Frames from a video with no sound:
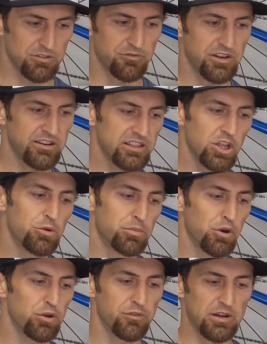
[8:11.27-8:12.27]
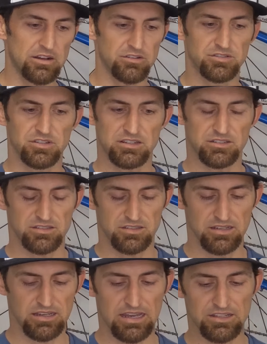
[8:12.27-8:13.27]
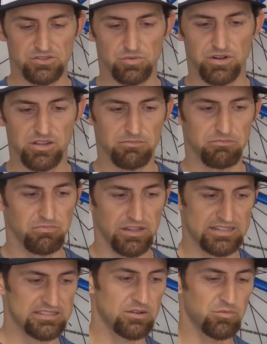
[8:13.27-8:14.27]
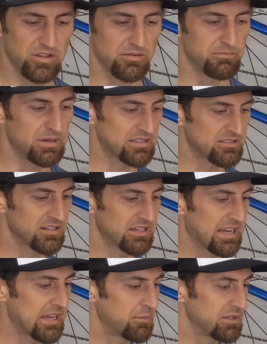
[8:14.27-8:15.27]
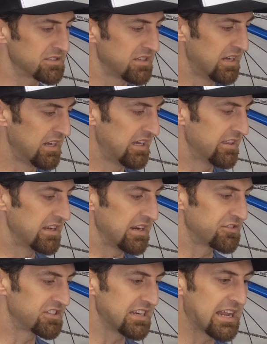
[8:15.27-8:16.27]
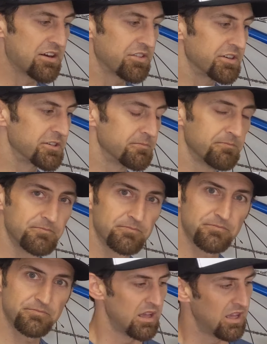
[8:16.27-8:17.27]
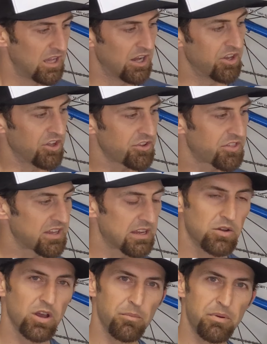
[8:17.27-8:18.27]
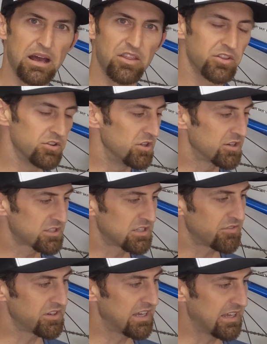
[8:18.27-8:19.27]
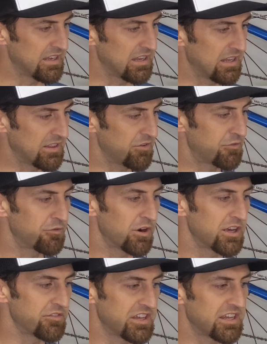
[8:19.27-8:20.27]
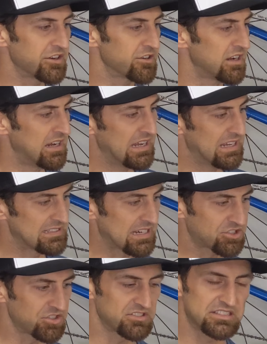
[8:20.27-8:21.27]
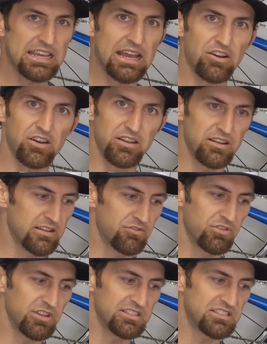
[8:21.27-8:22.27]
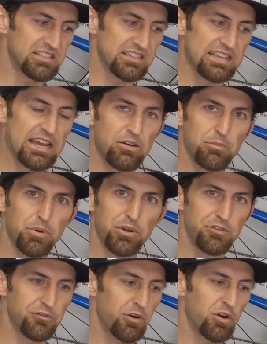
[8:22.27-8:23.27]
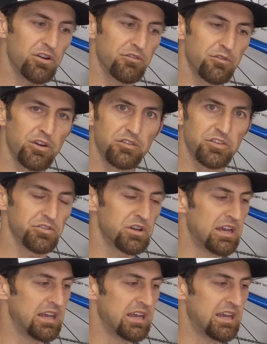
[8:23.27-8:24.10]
is very low profile. So that's one of the, like I said, one of the best looking helmets that I've seen out there. Another thing about the looks of it and the front of it here is actually, you can see how it really sticks out pretty far in front of you.